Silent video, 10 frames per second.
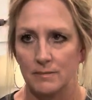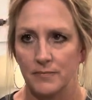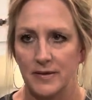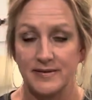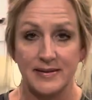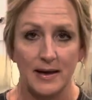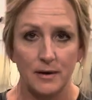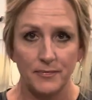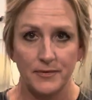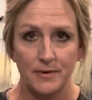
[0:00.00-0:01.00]

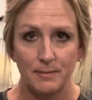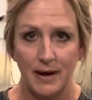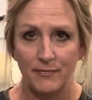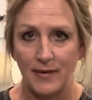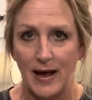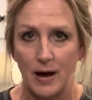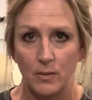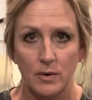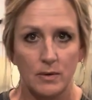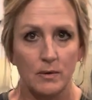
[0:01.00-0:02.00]
sift my
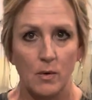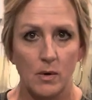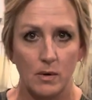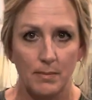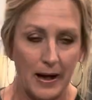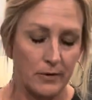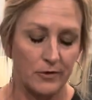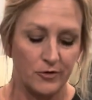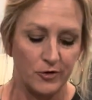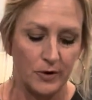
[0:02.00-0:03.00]
flour or powdered
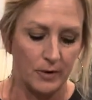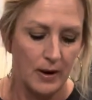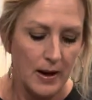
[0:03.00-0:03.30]
sugar,